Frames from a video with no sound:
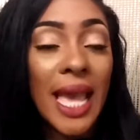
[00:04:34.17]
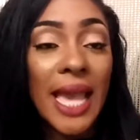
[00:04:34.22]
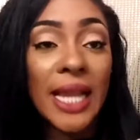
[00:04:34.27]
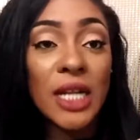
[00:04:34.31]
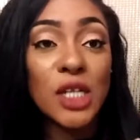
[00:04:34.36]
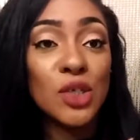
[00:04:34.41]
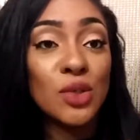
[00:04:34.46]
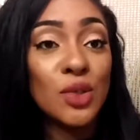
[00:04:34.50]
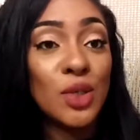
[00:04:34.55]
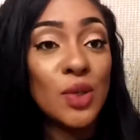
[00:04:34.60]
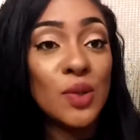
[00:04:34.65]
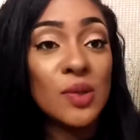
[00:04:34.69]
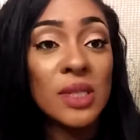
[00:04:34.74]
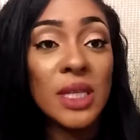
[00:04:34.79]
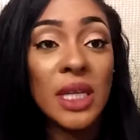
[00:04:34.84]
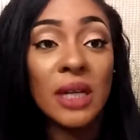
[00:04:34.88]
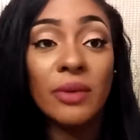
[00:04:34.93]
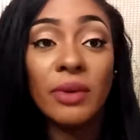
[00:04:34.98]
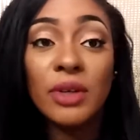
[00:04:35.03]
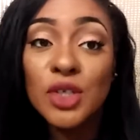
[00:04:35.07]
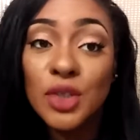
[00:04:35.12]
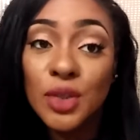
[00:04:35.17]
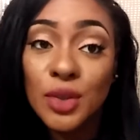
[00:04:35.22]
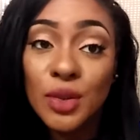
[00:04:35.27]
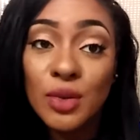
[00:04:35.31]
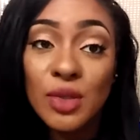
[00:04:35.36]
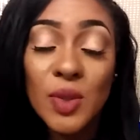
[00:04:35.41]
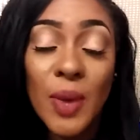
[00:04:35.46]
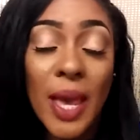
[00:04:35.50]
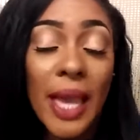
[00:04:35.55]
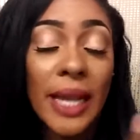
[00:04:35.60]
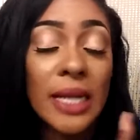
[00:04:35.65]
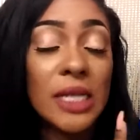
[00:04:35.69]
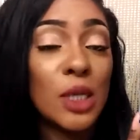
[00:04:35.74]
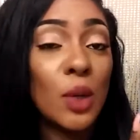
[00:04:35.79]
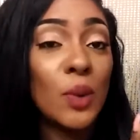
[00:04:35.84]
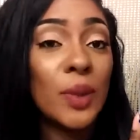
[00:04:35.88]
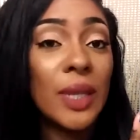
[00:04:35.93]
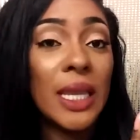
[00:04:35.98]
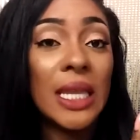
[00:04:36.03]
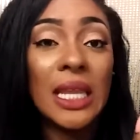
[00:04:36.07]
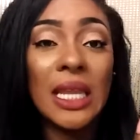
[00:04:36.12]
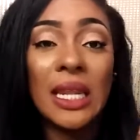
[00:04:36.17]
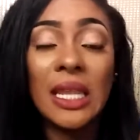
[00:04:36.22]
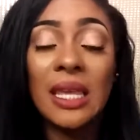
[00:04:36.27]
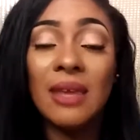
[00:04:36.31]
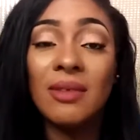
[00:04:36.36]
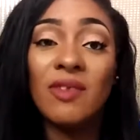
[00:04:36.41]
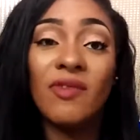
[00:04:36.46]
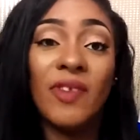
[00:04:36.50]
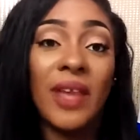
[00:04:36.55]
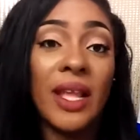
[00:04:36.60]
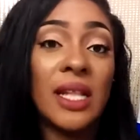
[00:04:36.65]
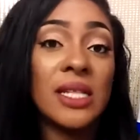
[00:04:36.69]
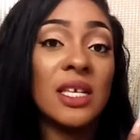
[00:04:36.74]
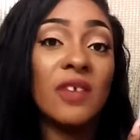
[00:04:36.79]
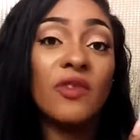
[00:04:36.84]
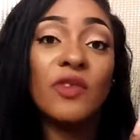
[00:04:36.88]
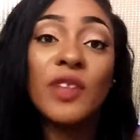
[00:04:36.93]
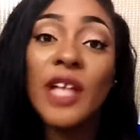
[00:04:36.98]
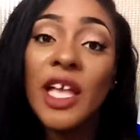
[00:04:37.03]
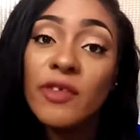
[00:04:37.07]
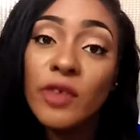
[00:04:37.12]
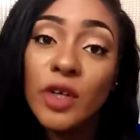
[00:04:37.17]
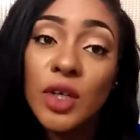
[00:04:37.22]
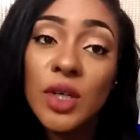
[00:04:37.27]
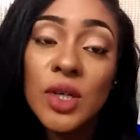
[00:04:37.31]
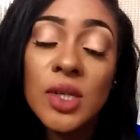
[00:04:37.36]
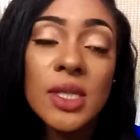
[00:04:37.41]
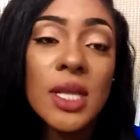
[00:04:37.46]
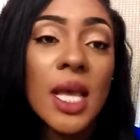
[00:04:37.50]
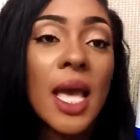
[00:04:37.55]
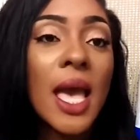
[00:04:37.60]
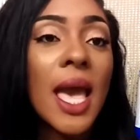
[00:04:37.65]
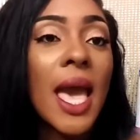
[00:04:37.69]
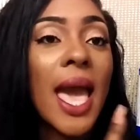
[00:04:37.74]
I do use the original, so I don't get any of the fancy flavors,